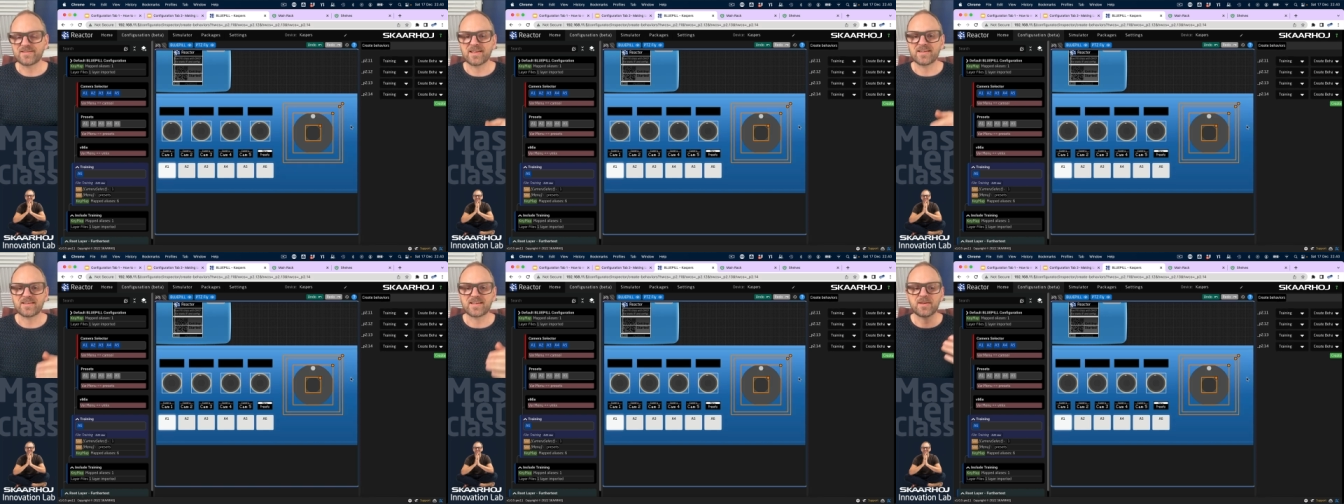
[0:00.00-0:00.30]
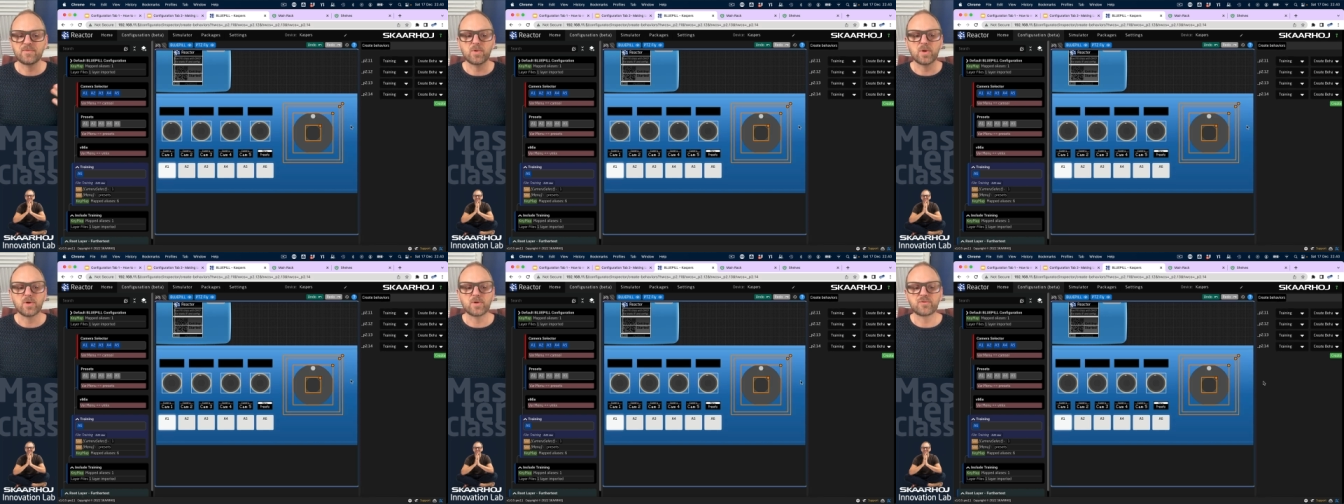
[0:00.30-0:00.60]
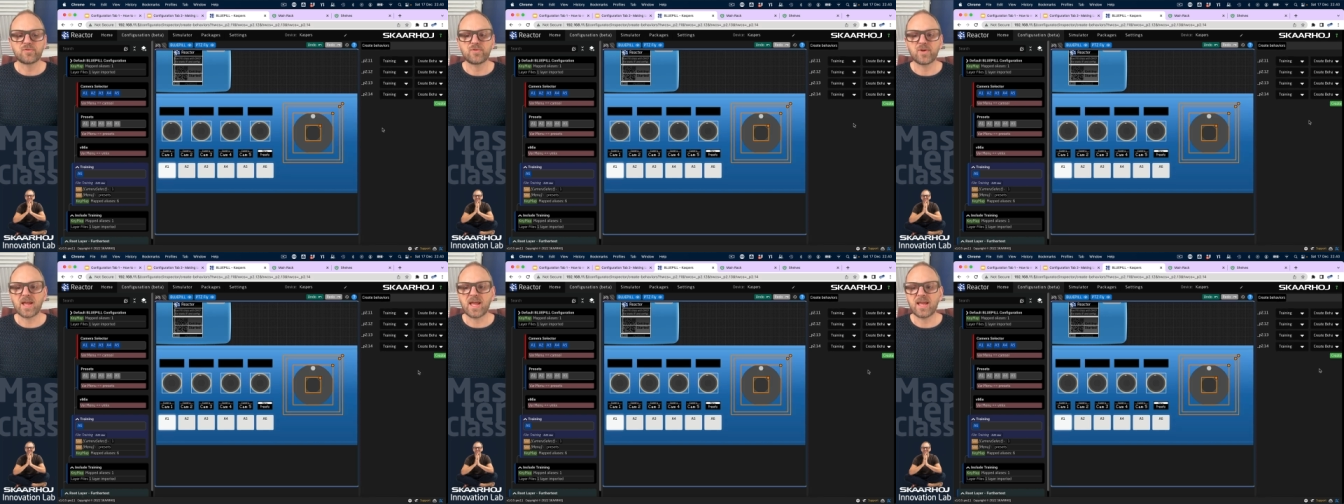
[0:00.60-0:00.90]
and then we'll
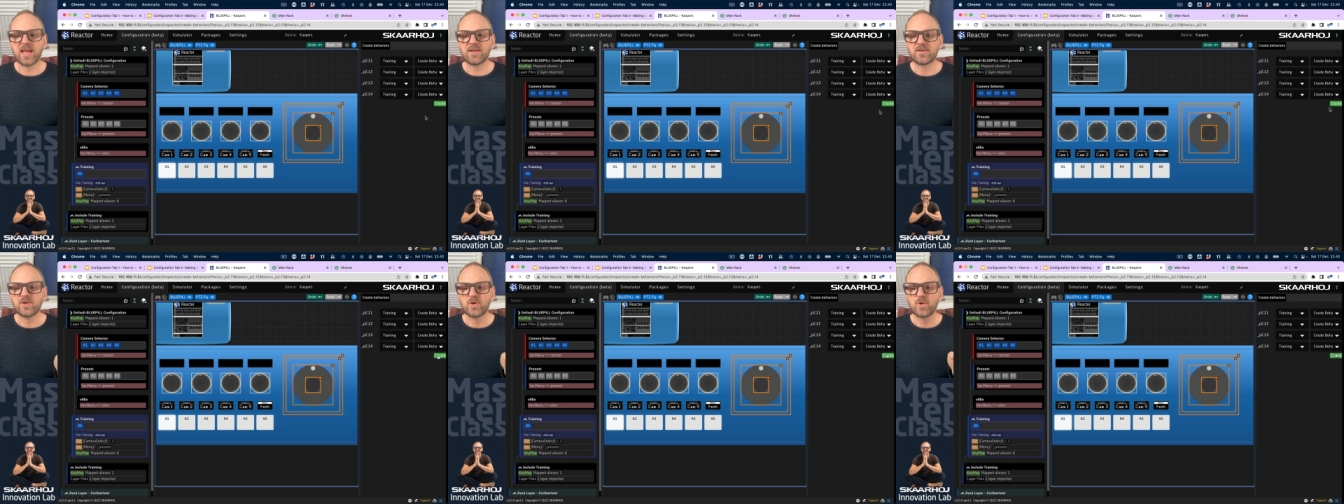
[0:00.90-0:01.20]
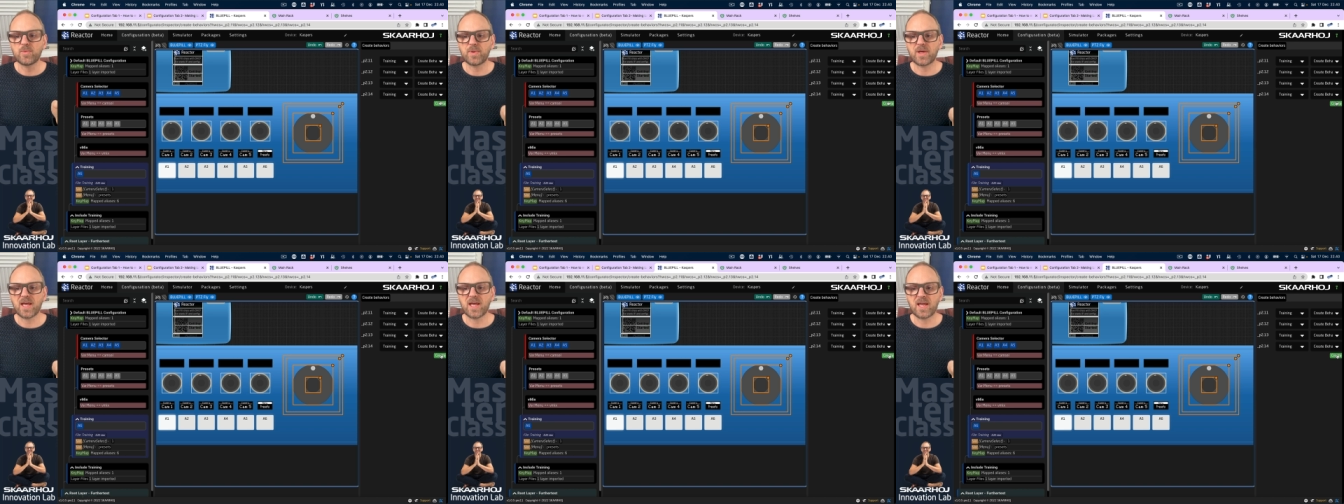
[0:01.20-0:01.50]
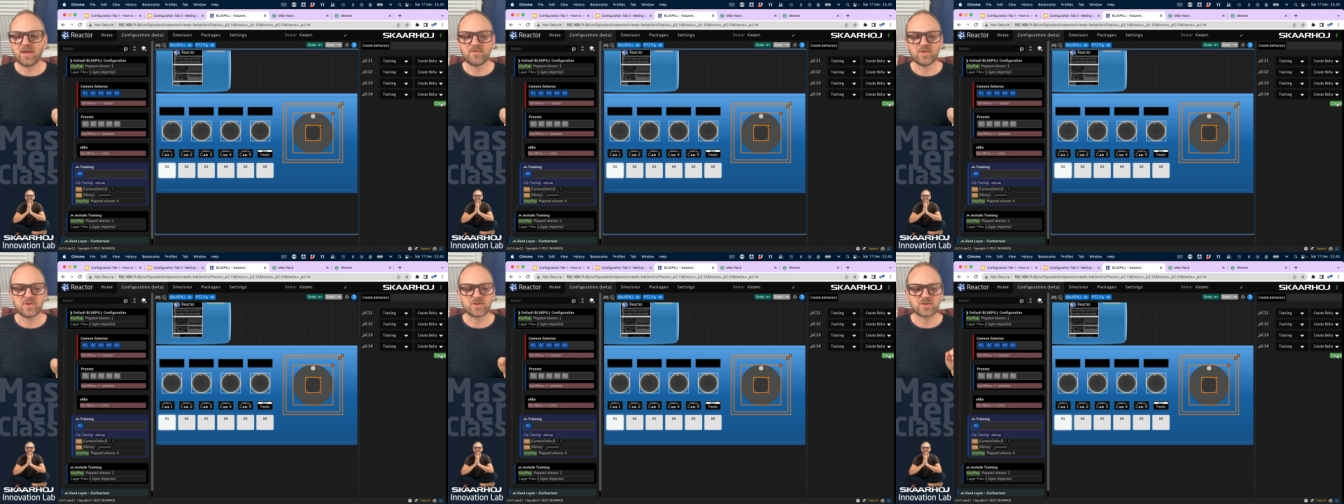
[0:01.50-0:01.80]
create new
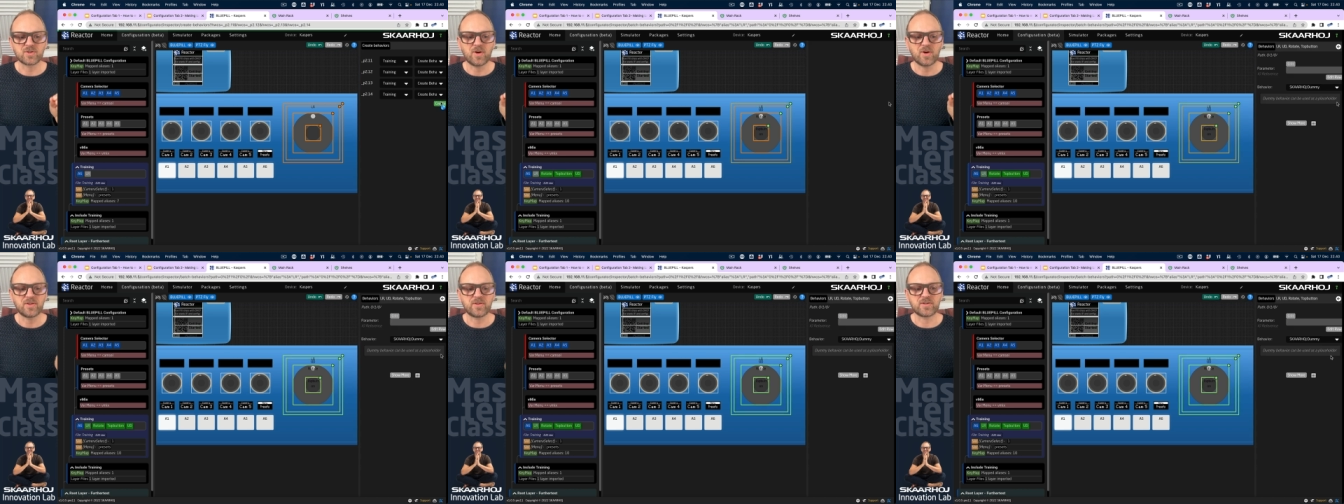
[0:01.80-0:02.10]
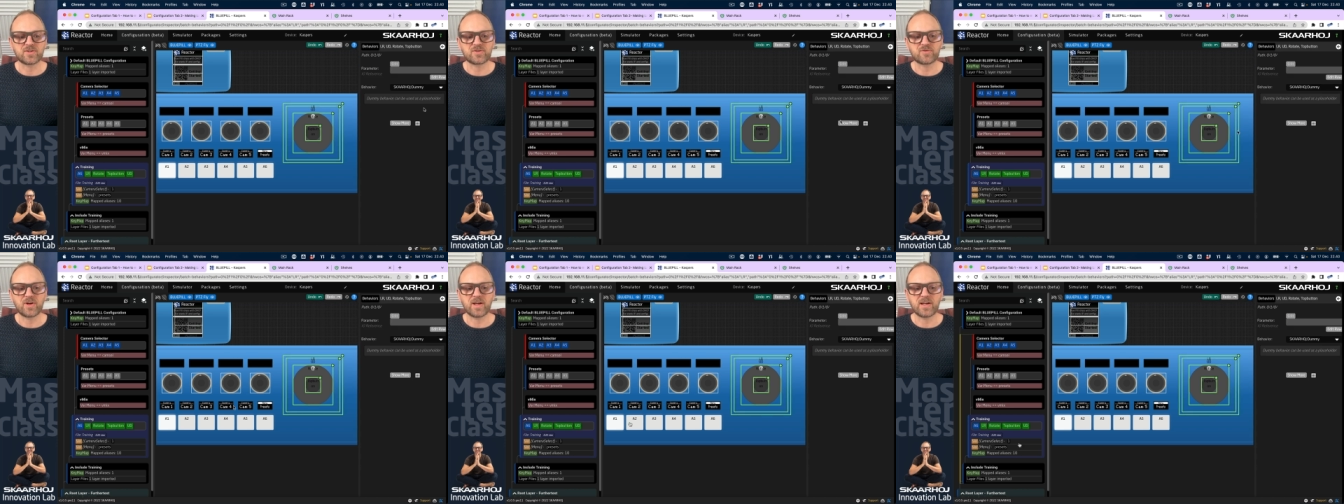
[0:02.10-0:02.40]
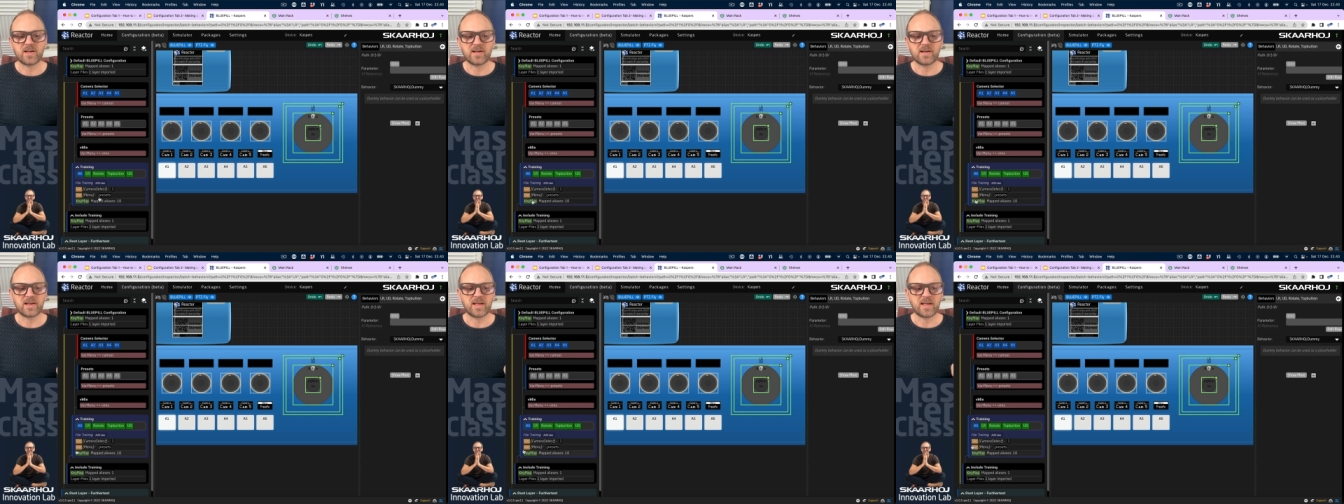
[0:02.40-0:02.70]
behaviors on the
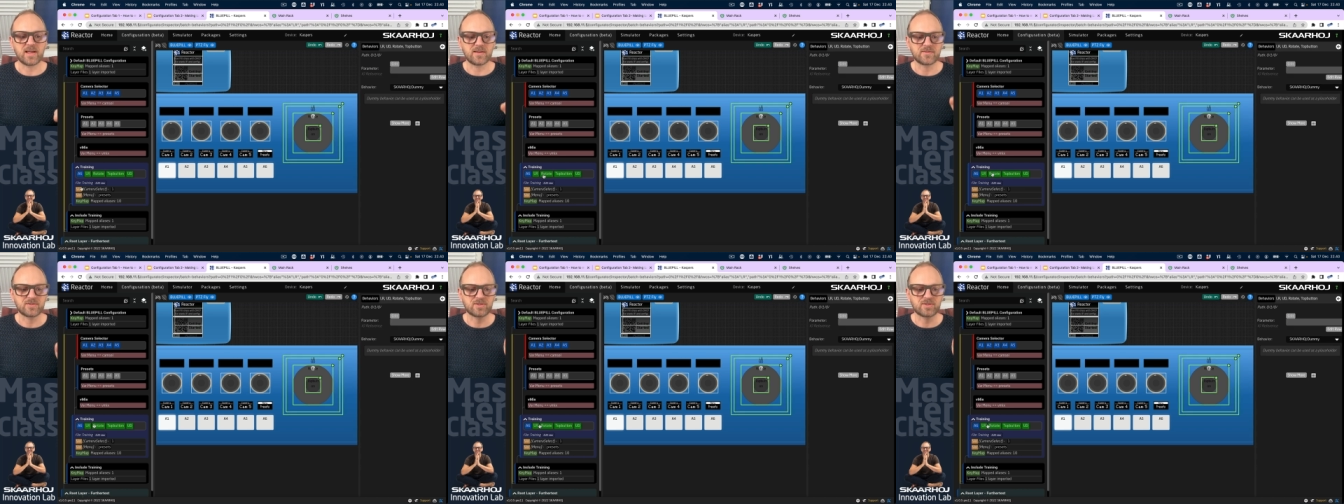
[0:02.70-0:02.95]
training layer.